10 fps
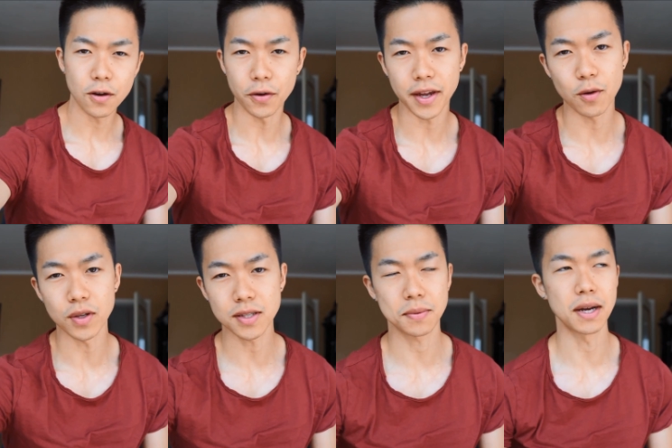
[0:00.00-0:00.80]
Oh hey
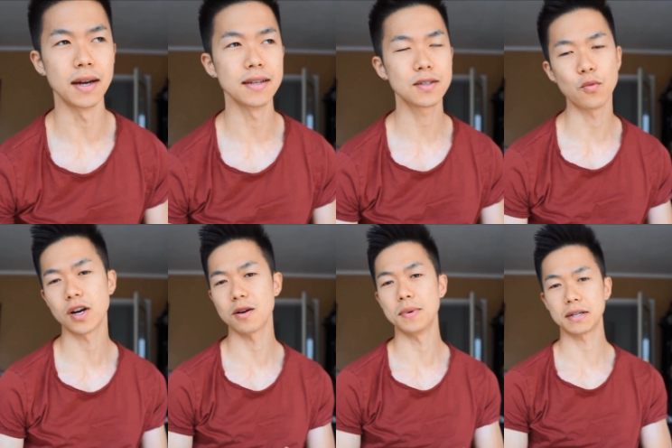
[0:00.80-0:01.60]
what's up guys
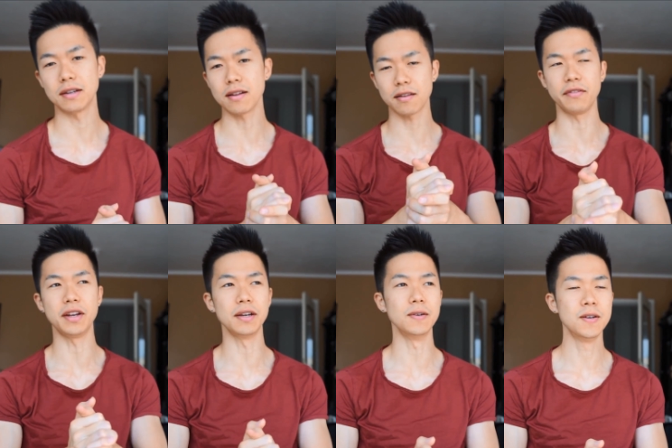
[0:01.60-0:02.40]
welcome back to another
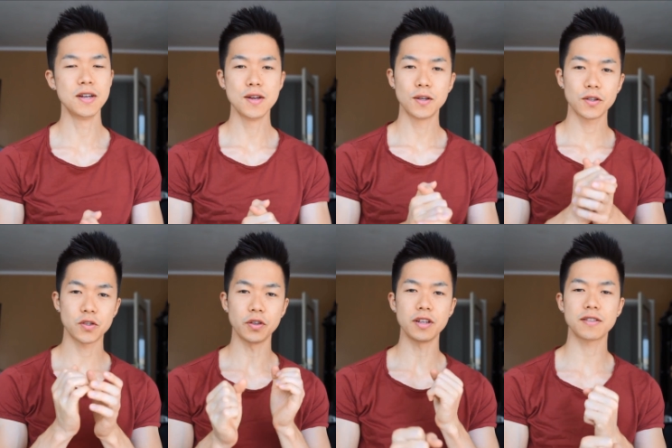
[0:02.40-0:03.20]
video
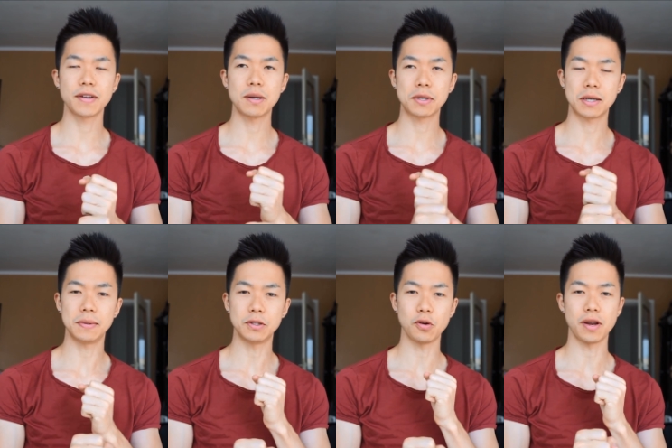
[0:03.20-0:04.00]
so in this video I'm gonna
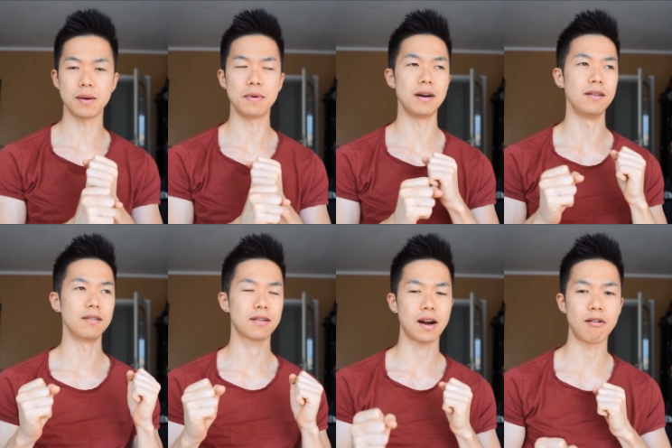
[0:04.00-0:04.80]
be talking
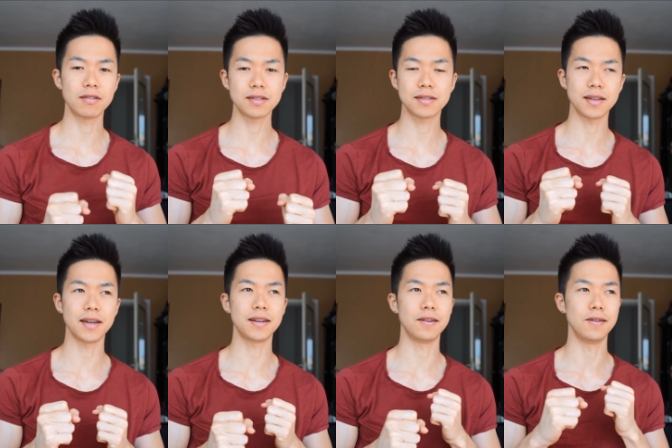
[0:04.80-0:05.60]
about current
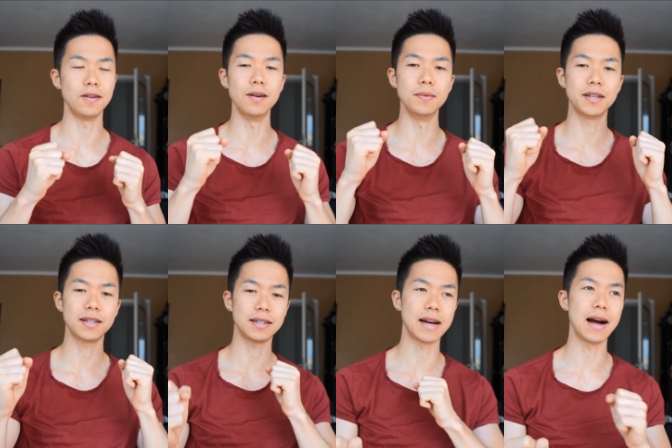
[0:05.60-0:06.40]
state of
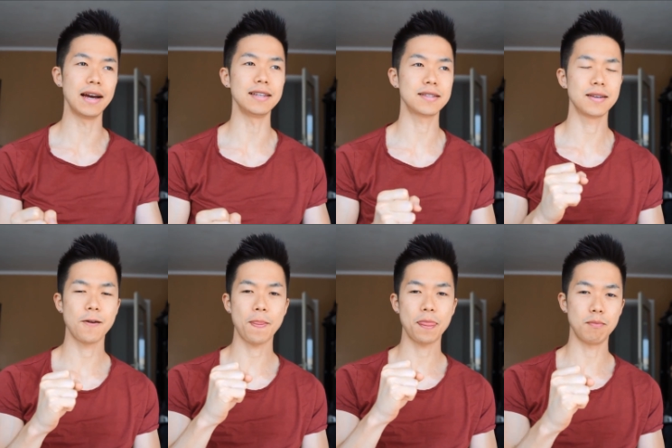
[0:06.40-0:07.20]
guys
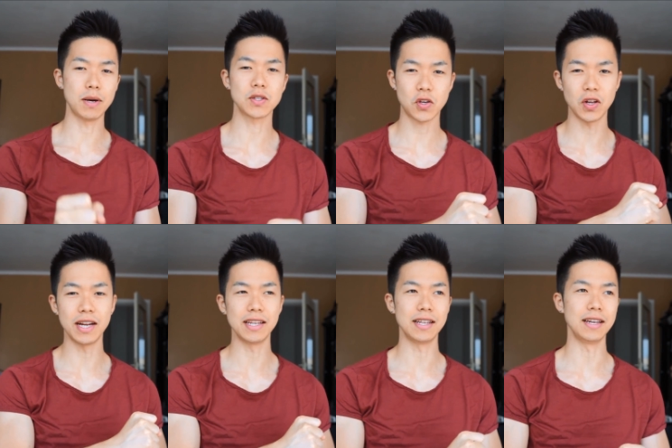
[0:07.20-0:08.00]

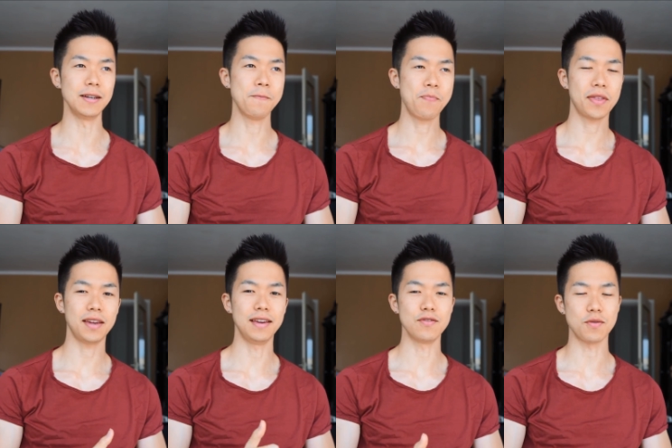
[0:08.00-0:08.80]
masculinity
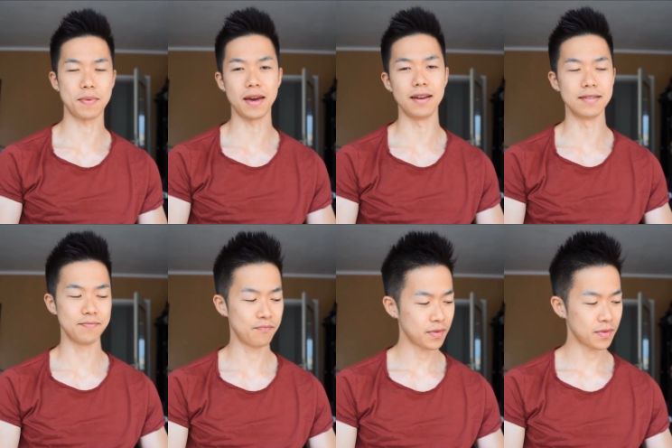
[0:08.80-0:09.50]
in Japan